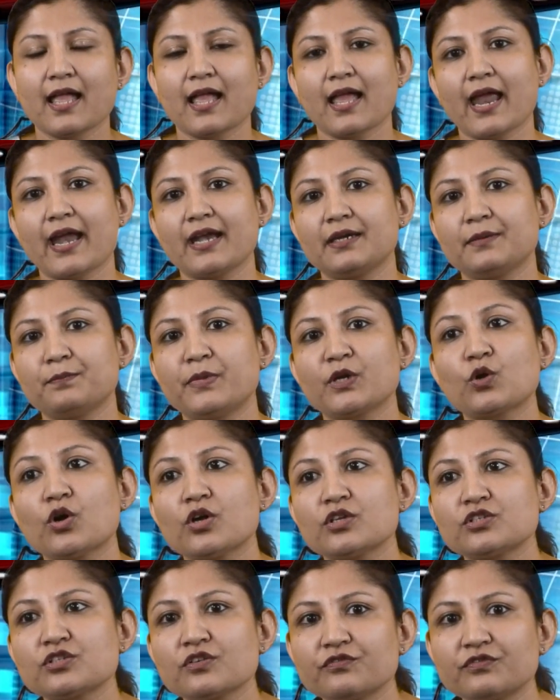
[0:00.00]
And
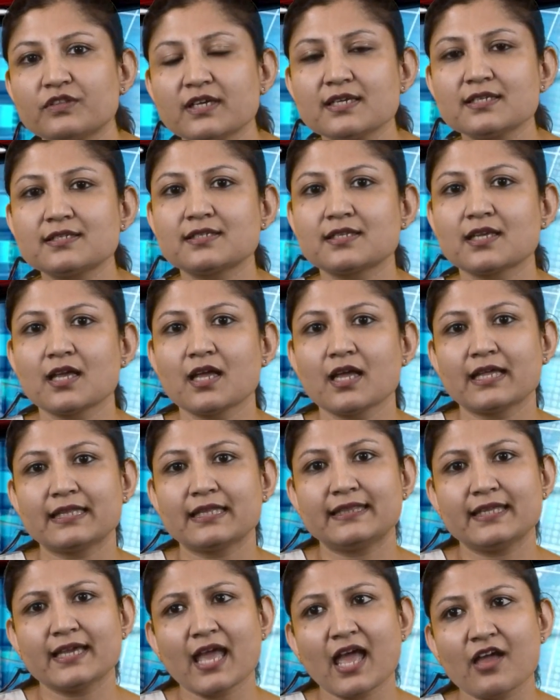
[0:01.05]
because of this,
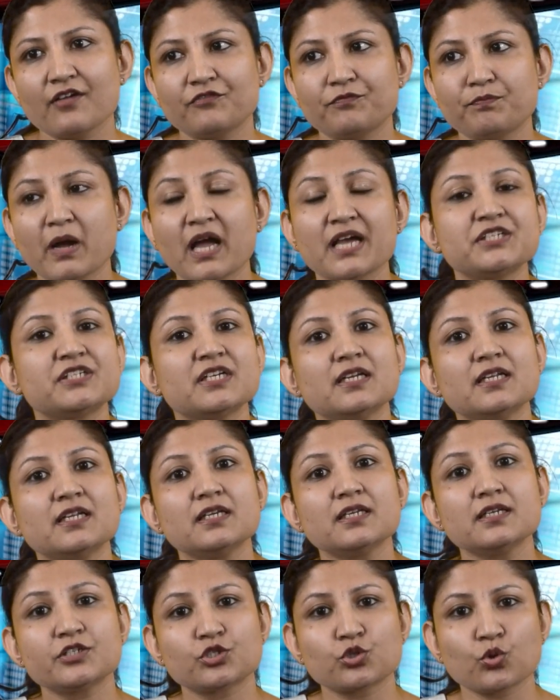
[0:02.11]
they have
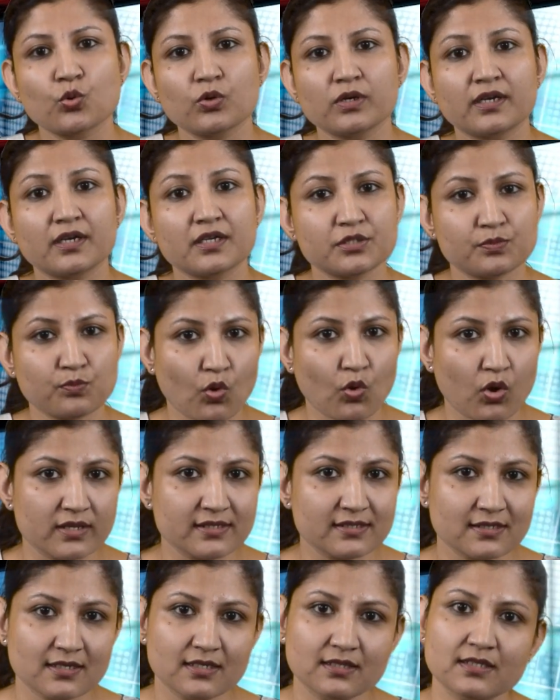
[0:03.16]
partially shown
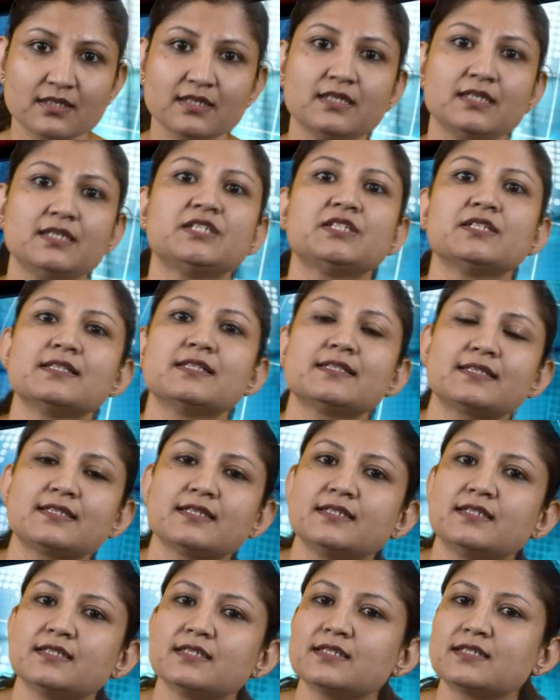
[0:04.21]
response in the initial
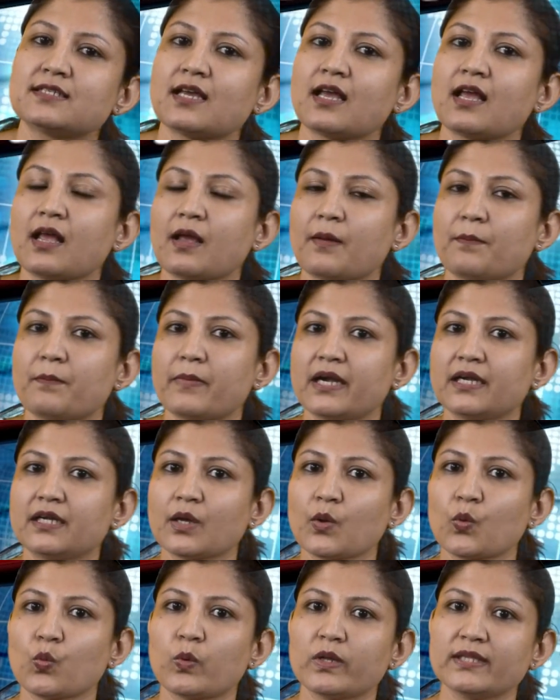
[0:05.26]
stages, but
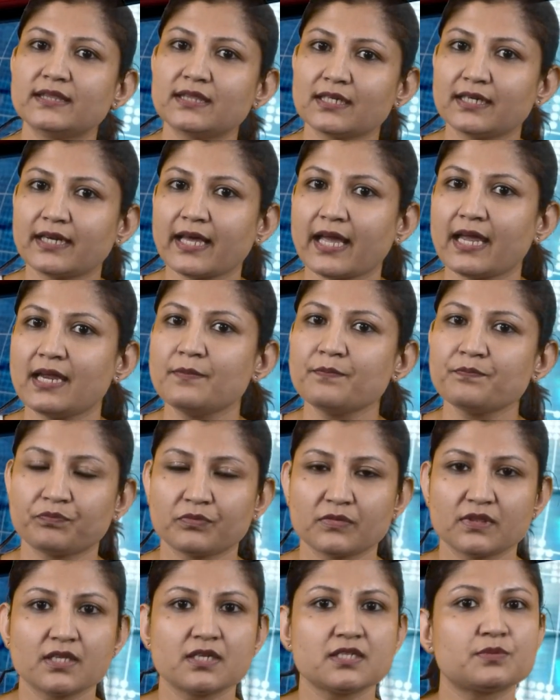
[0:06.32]
with time,
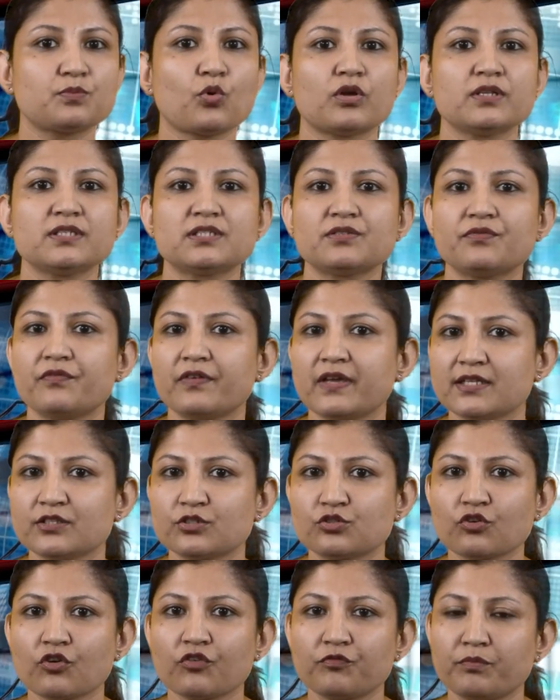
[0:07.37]
the response
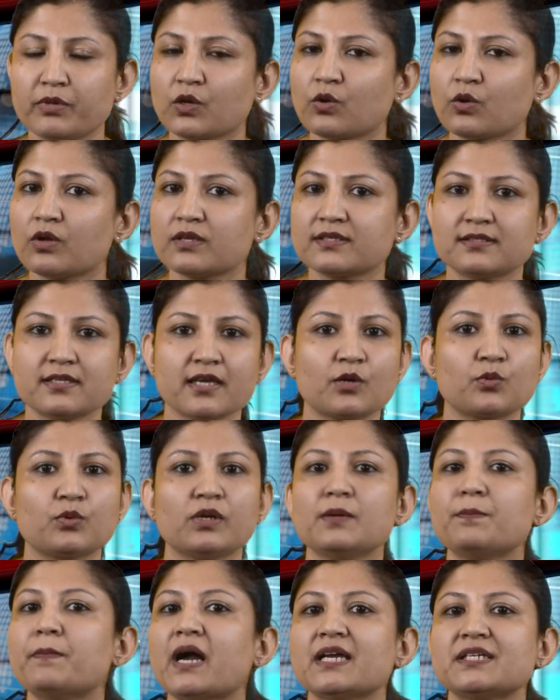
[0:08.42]
wanes off because they are
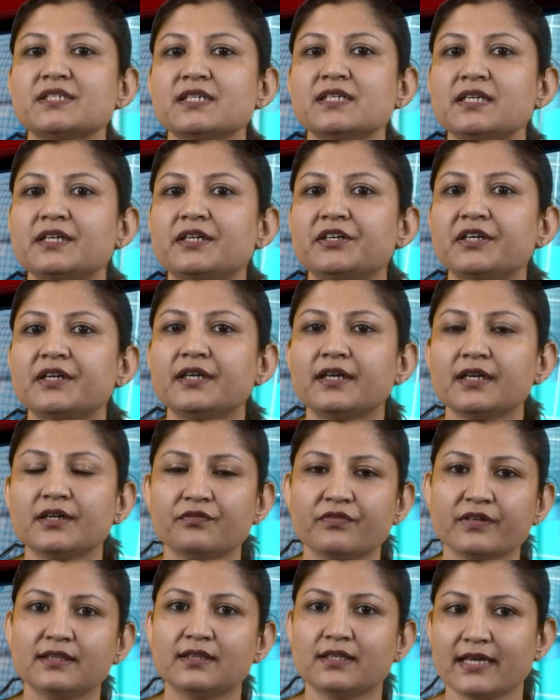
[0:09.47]
only partially treated
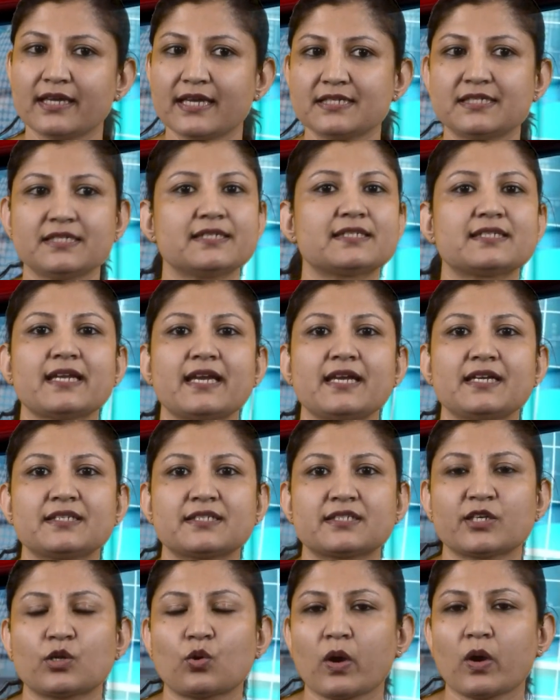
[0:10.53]
with agents like
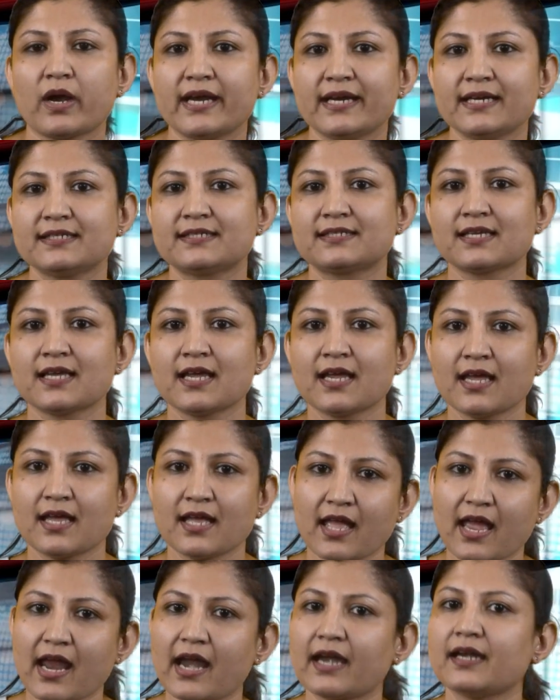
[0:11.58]
steroids
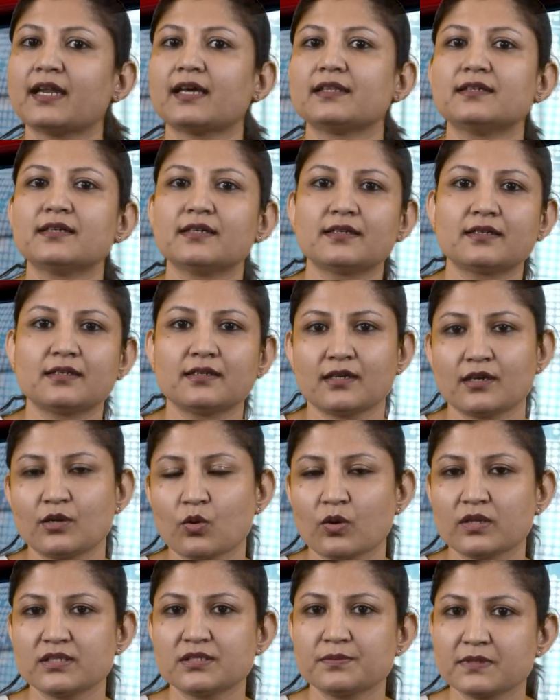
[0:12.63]
and other
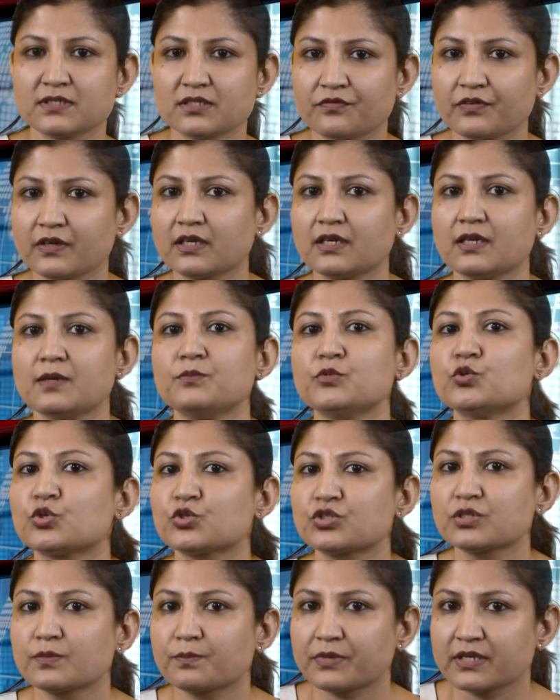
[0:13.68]
non-specific
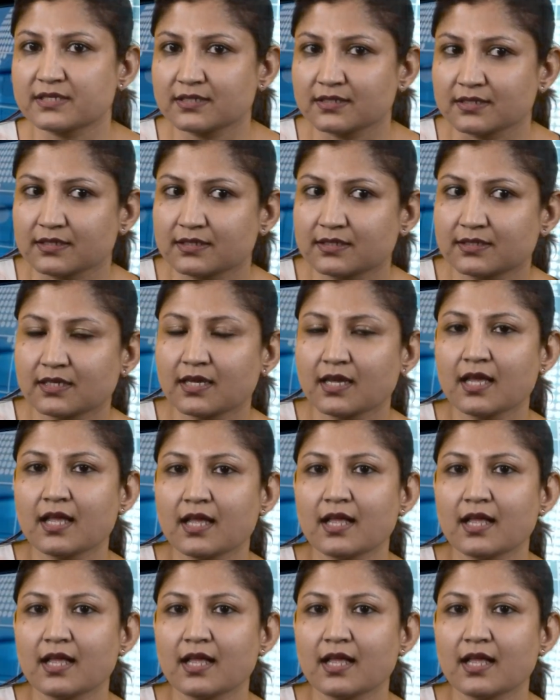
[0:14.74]
immunosuppressants.